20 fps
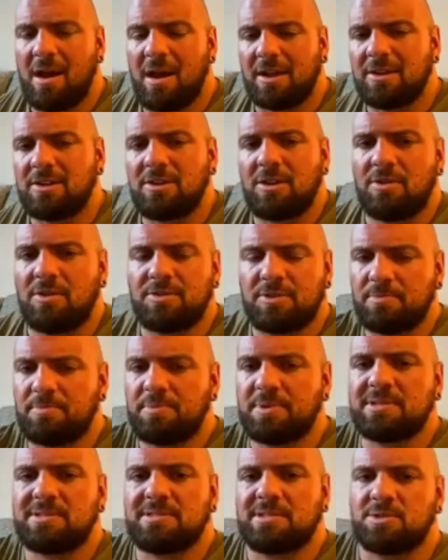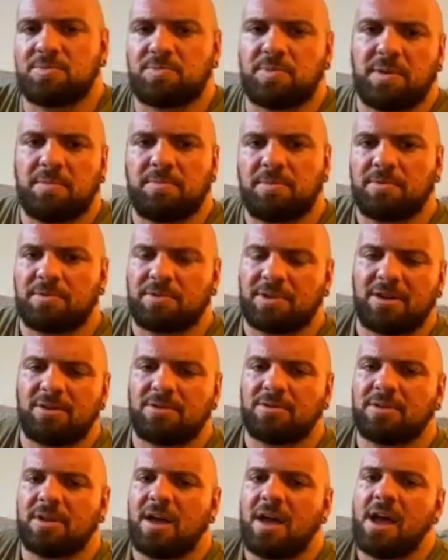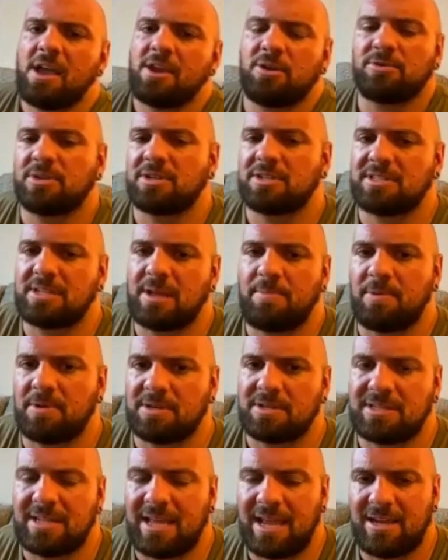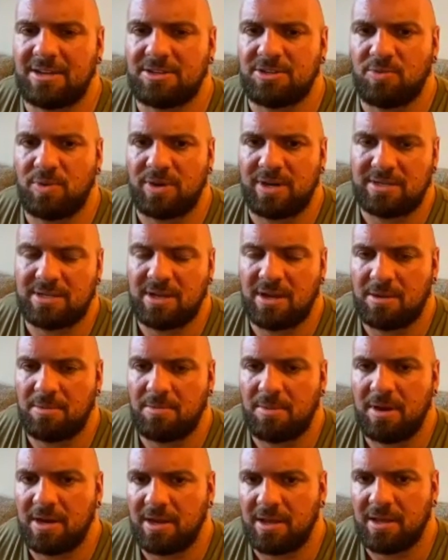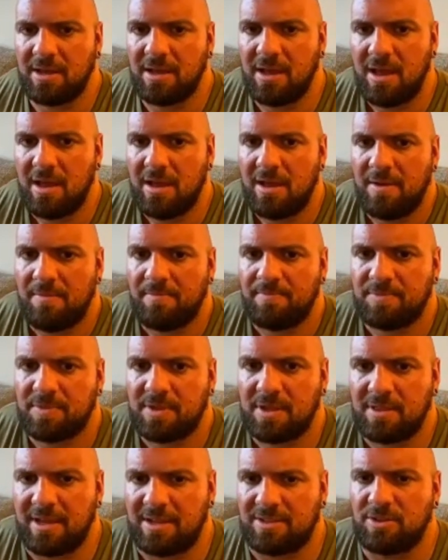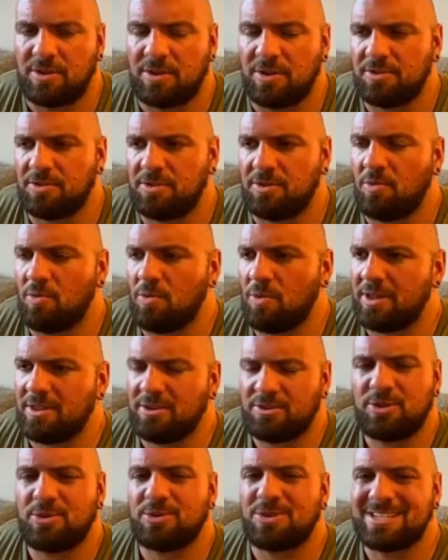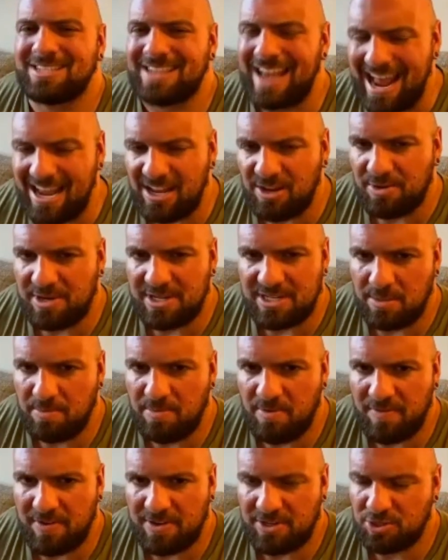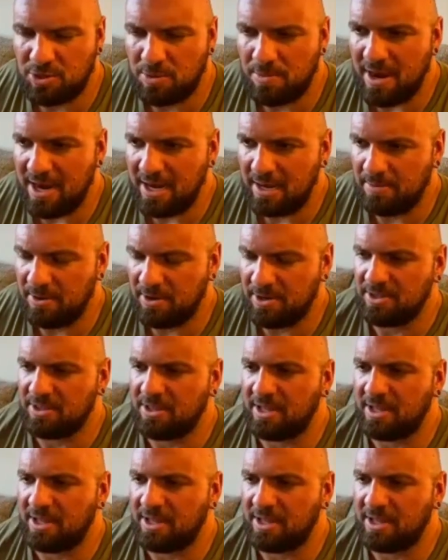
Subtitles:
They're business people. They don't just step on stage and win a ton of money. Like and there's no salaries in professional bodybuilding.